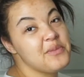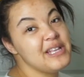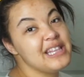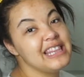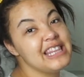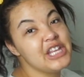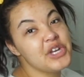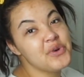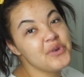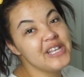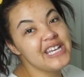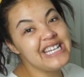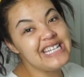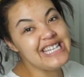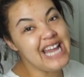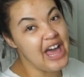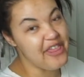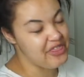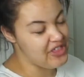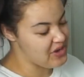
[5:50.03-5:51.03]
be literally
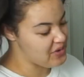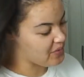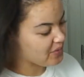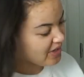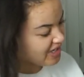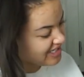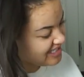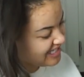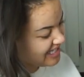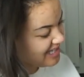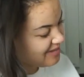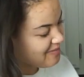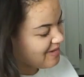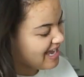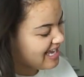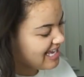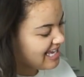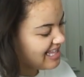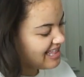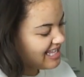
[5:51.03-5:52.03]
nothing worse than
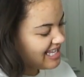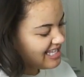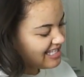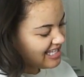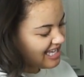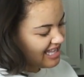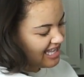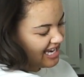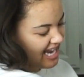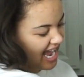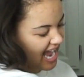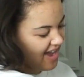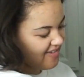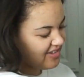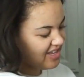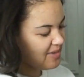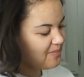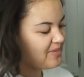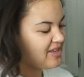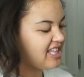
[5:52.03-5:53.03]
making this and then
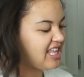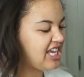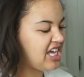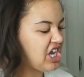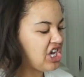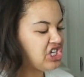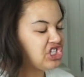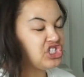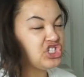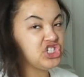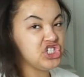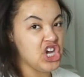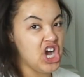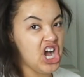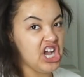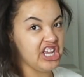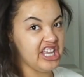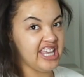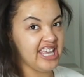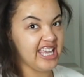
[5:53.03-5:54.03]
having it be like
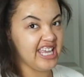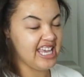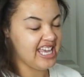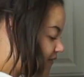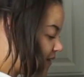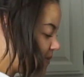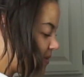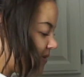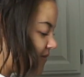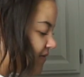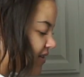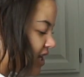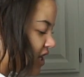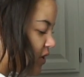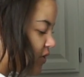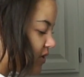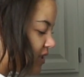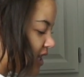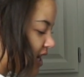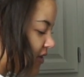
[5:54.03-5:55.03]
chunky. From the
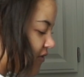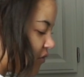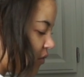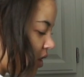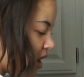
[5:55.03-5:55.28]
videos that I've